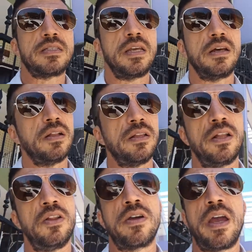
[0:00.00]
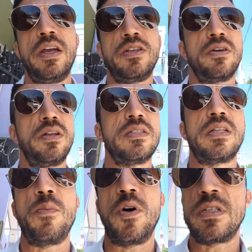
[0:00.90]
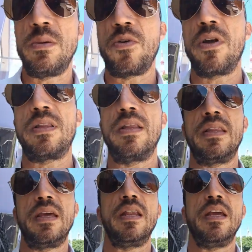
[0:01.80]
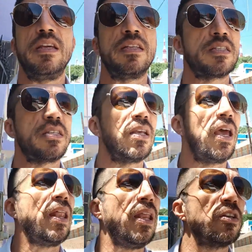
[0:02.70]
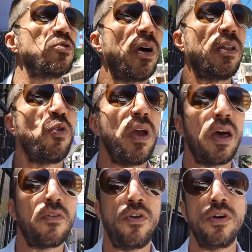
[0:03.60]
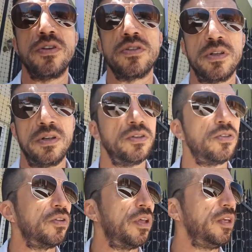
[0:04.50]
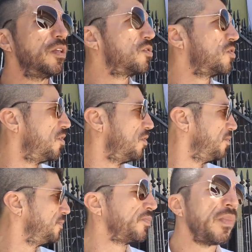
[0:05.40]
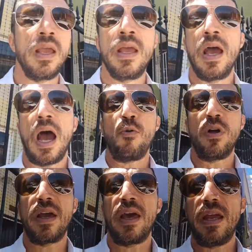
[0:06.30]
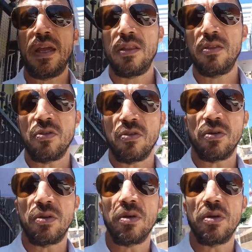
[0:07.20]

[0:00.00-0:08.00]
still the location is the most important thing, is what we are focusing on today. So I will get into